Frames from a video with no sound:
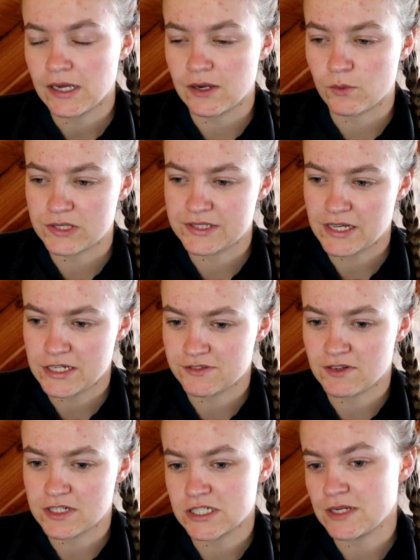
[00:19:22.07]
And when Sage
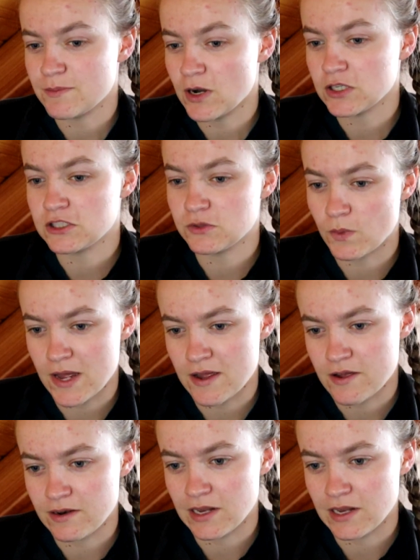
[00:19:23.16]
eventually passed away,